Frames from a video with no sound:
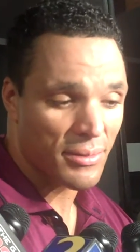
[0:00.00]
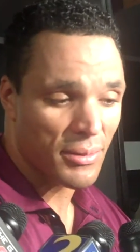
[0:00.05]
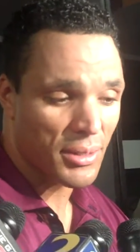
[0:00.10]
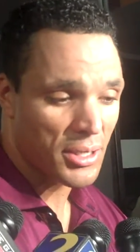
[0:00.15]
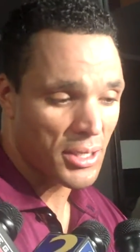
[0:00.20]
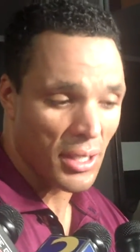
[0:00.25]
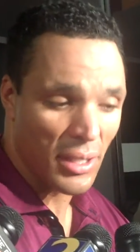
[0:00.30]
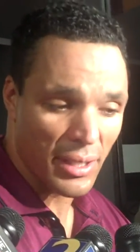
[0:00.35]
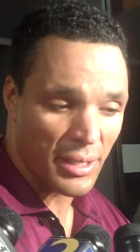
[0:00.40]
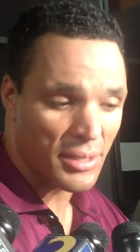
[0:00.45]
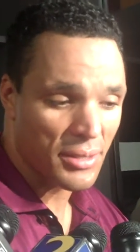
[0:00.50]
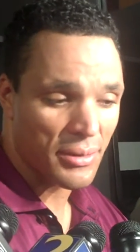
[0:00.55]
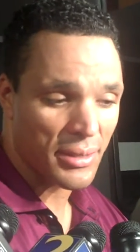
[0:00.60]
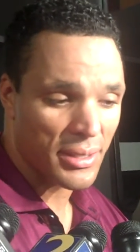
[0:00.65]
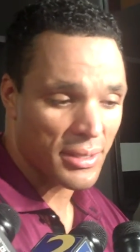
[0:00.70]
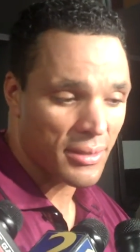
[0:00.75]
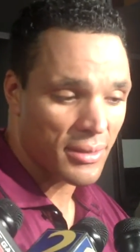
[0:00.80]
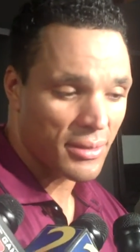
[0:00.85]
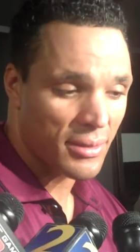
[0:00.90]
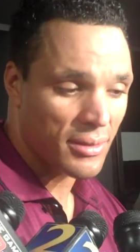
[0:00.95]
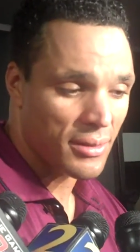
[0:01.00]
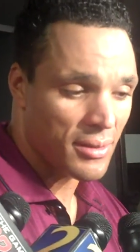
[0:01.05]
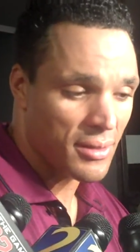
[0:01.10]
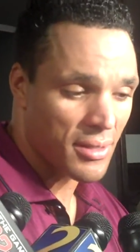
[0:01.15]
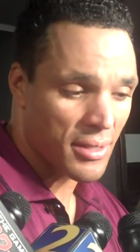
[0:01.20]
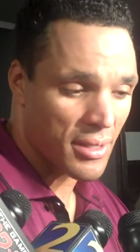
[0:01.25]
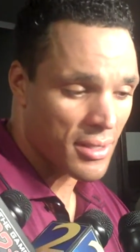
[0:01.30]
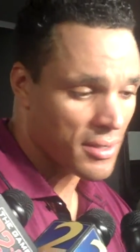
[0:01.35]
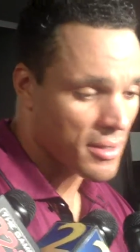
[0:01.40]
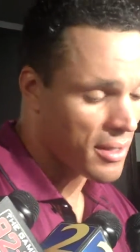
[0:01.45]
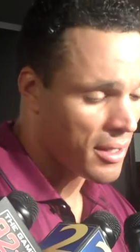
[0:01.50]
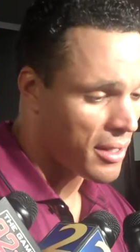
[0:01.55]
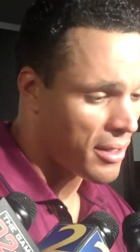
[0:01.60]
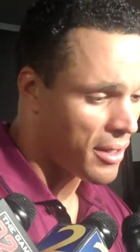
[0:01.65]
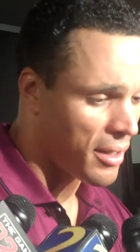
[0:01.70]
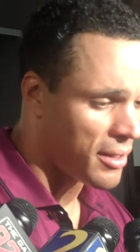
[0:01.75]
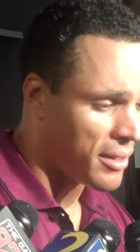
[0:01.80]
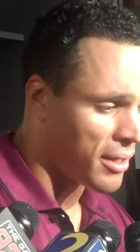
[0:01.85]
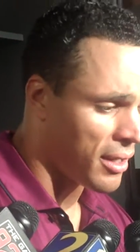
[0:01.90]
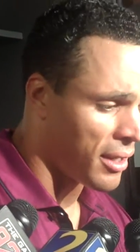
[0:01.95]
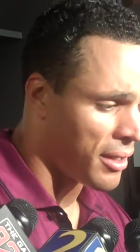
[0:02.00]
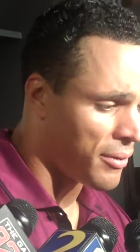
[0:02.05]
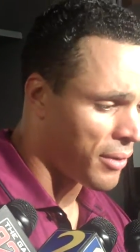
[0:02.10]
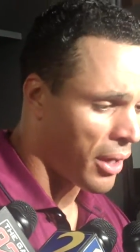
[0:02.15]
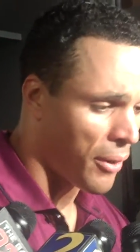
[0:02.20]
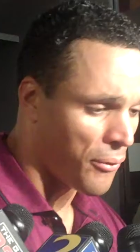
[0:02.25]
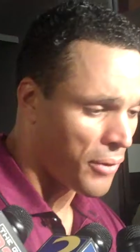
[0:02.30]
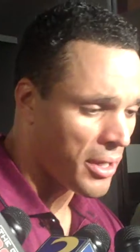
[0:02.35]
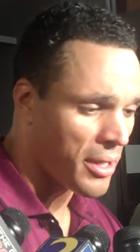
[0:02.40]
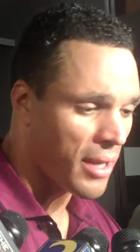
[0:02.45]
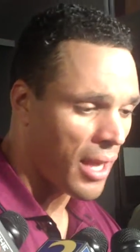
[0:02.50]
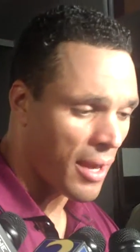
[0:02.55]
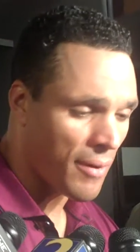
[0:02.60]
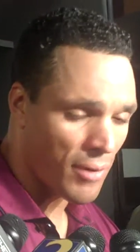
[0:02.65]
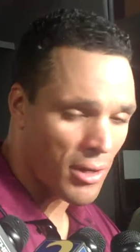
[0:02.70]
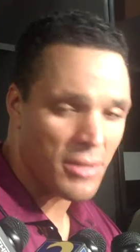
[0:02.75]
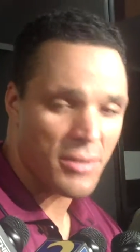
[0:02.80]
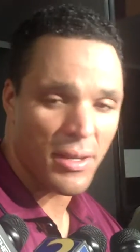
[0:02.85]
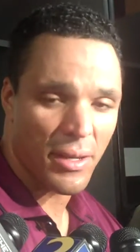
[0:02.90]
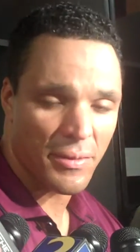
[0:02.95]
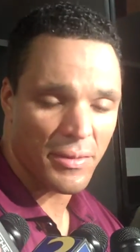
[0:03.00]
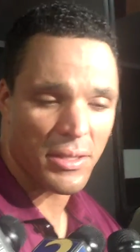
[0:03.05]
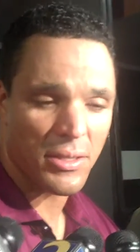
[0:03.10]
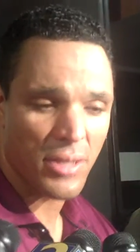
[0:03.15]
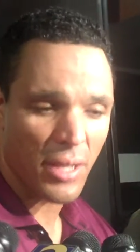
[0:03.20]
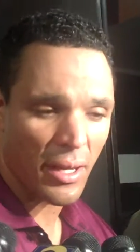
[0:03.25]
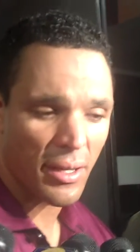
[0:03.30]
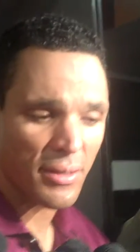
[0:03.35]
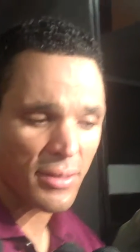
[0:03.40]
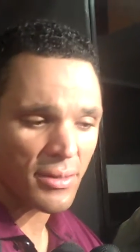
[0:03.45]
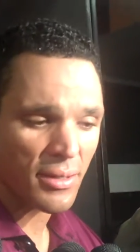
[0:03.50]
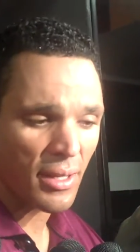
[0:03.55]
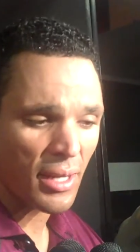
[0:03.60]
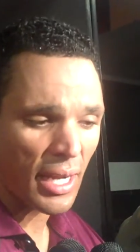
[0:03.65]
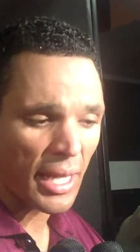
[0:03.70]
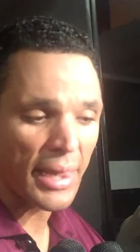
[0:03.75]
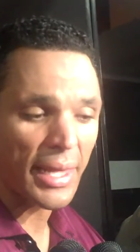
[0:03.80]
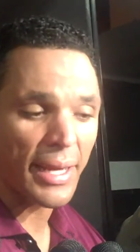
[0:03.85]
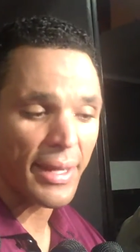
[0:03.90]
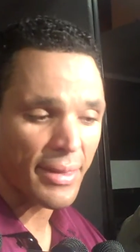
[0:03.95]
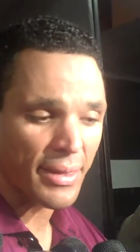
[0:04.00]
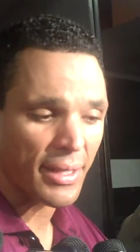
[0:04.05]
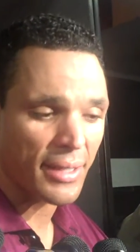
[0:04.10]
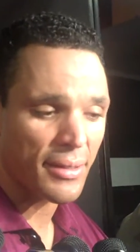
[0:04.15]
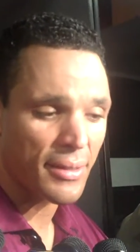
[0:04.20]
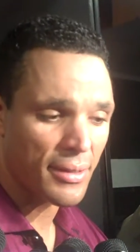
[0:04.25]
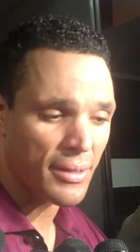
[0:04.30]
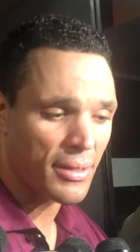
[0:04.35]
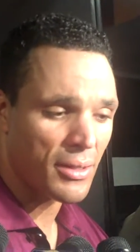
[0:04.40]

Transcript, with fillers: We're still into us to this, and, and, and, and we gave ourselves a chance, and I like that.